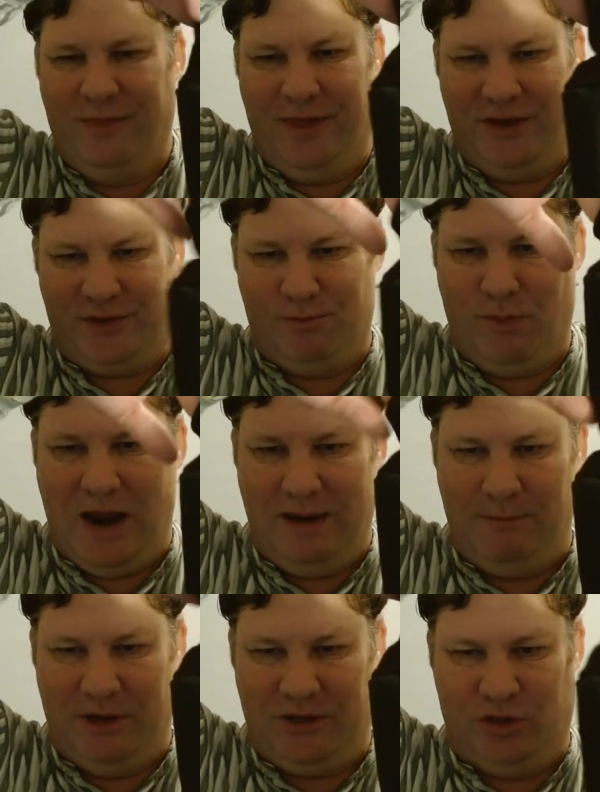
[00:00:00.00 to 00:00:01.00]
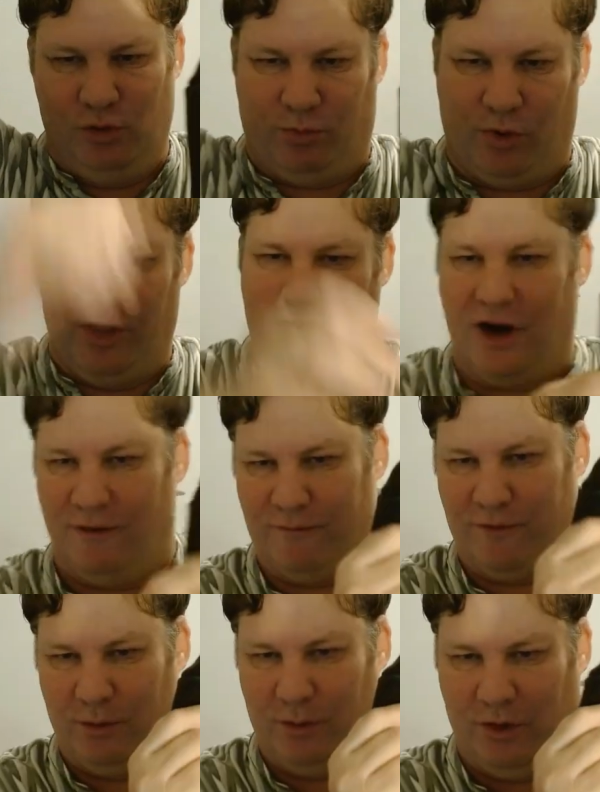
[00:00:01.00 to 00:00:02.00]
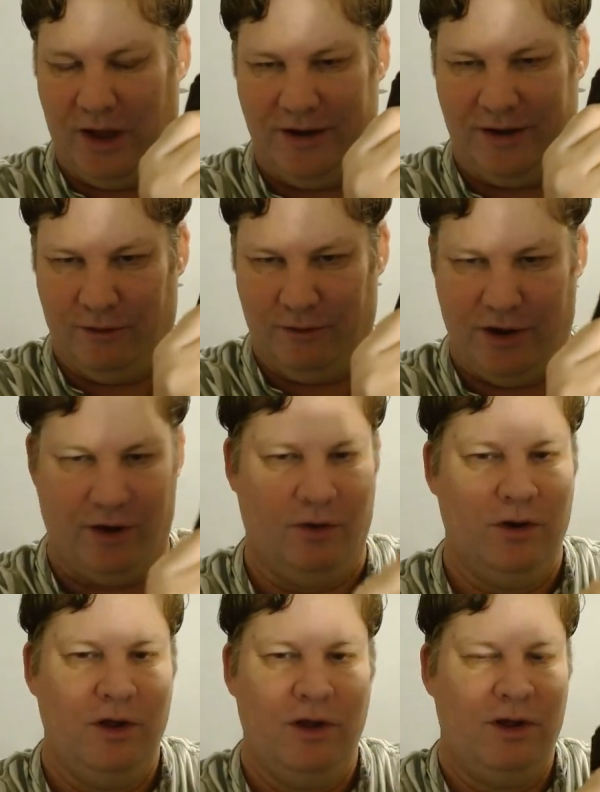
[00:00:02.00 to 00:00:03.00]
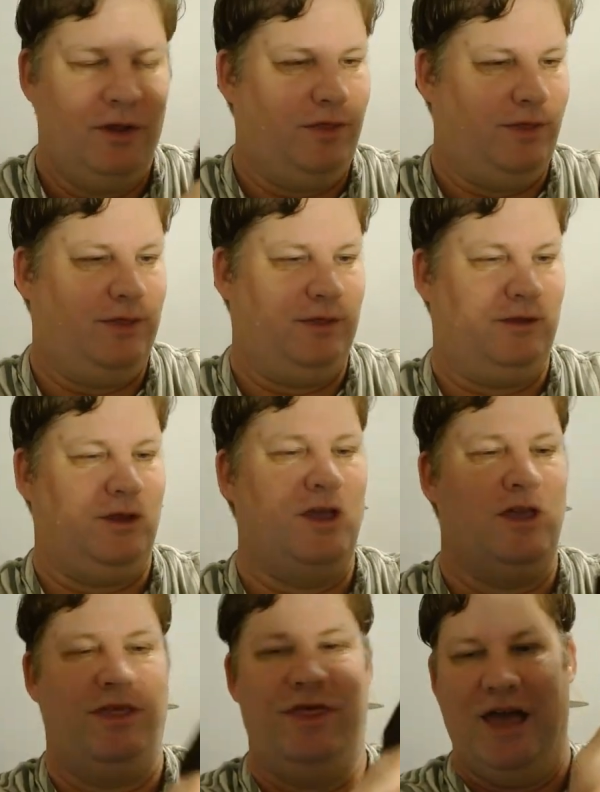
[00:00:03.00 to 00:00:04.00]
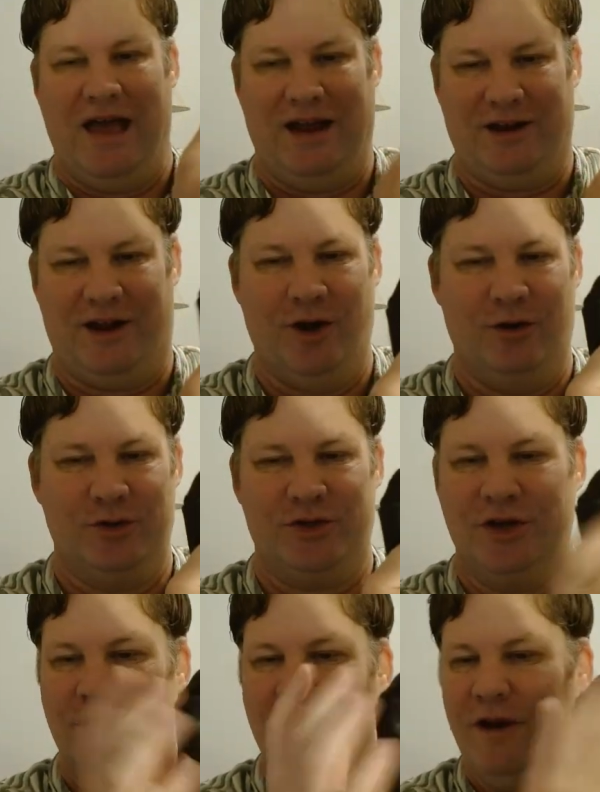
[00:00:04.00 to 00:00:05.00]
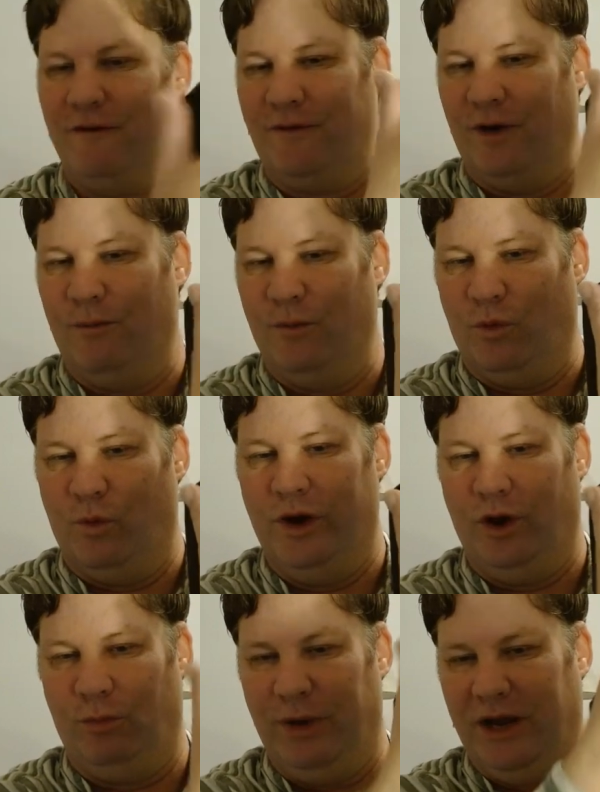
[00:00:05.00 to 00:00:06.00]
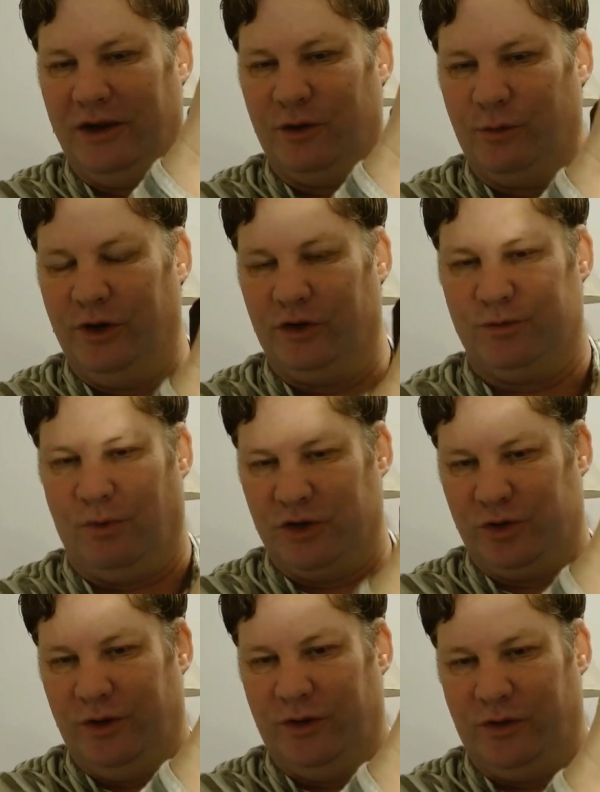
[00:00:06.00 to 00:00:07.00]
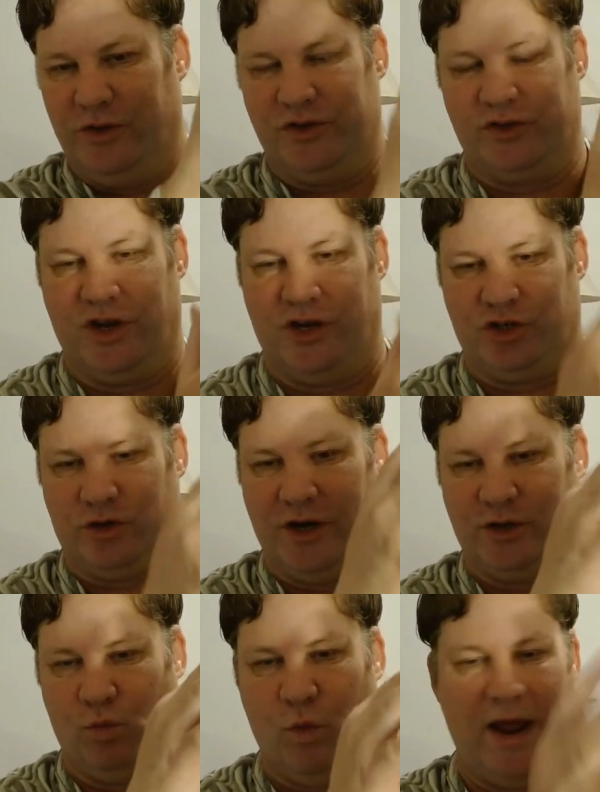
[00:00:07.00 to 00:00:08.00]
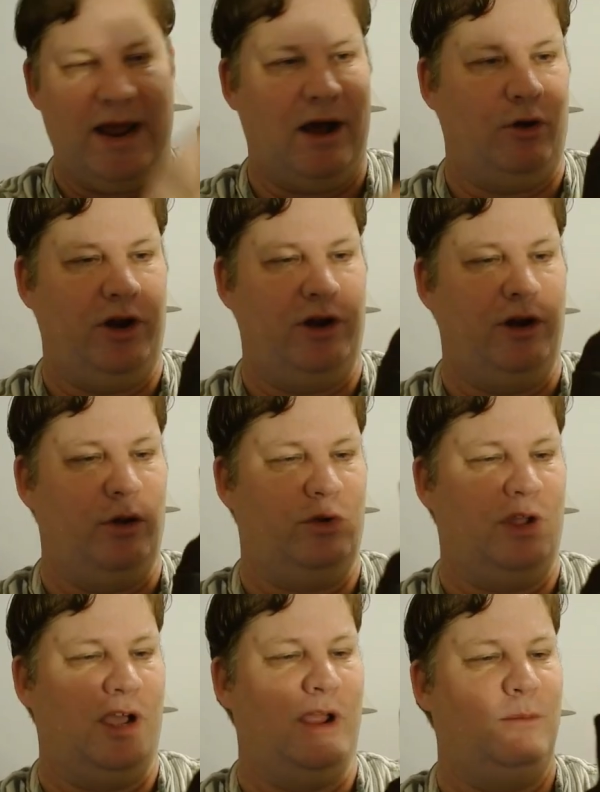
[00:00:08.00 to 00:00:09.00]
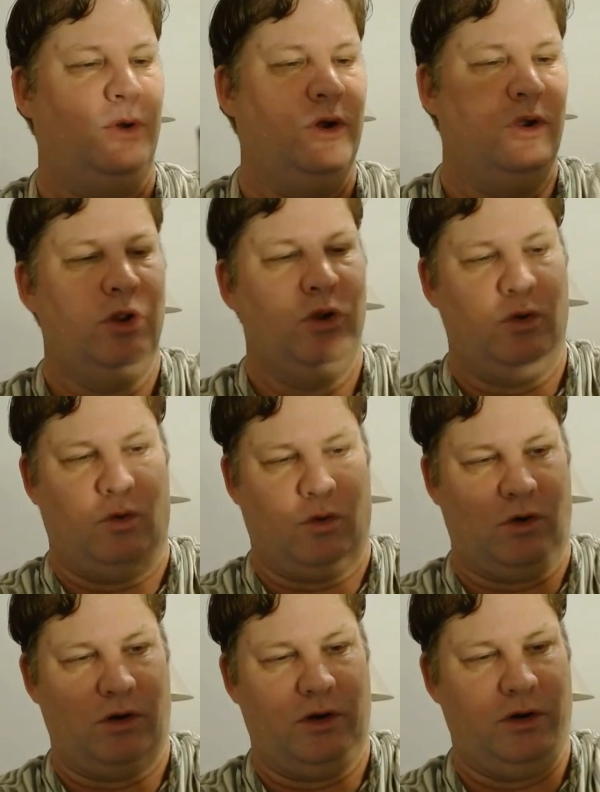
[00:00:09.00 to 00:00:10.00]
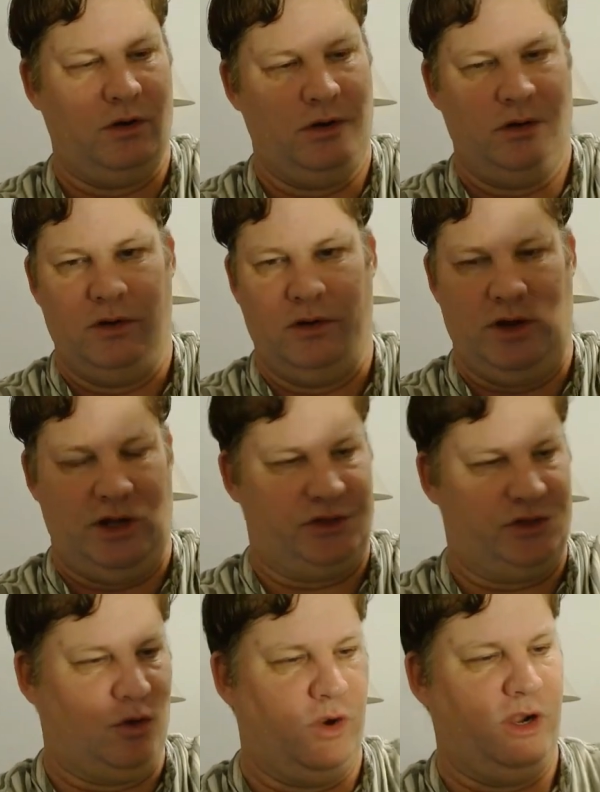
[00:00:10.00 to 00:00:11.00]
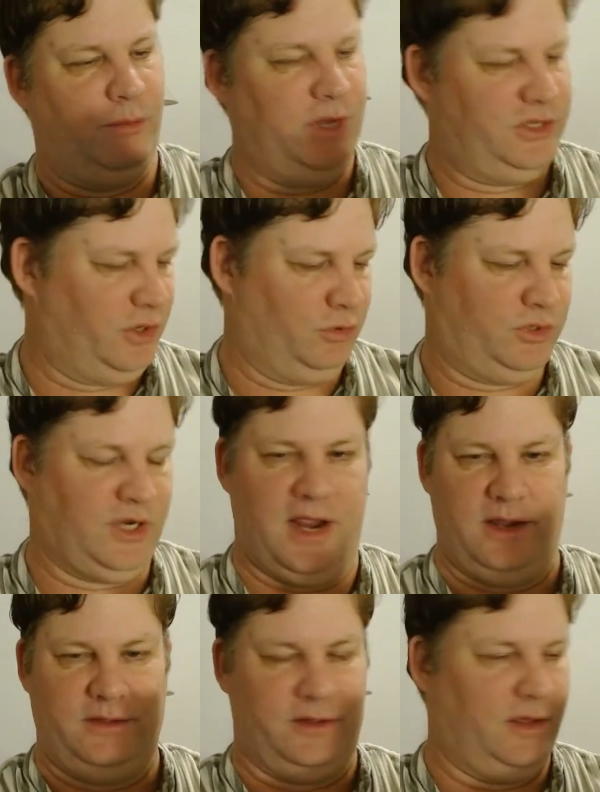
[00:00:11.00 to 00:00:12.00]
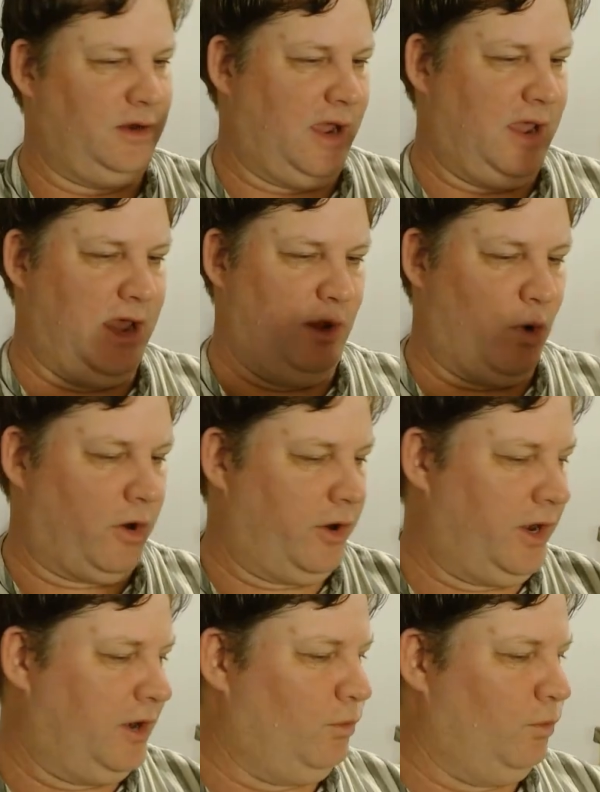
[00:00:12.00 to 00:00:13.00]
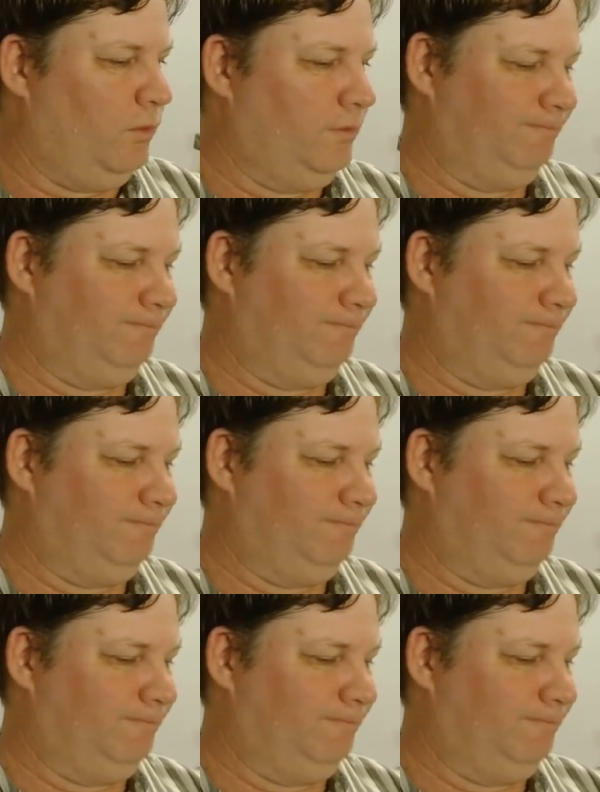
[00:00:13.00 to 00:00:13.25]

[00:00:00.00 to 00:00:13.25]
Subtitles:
this might be super uncomfortable. I don't know. That goes from real big to real small. So either this is going to stretch way out in no time, or it's going to be so tight that I hate wearing it.